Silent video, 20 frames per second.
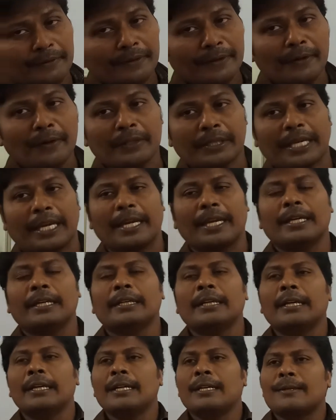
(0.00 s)
Okay.
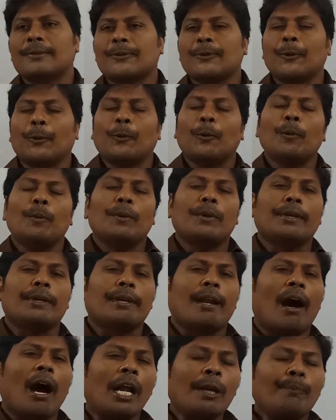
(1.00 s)
So,
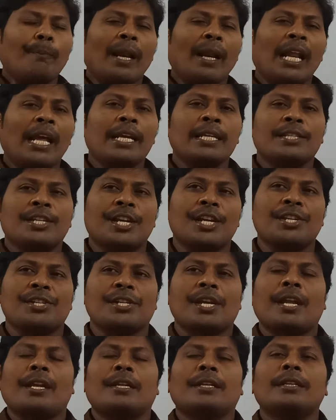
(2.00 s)

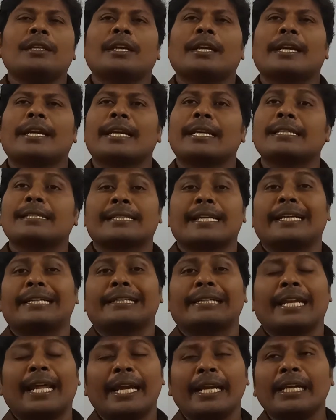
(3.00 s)
normalization is
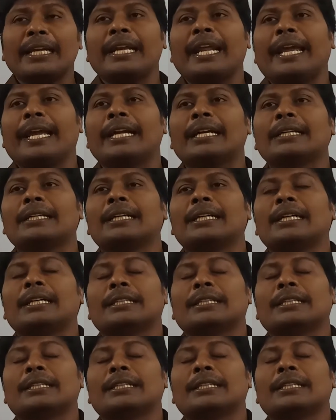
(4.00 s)
a technique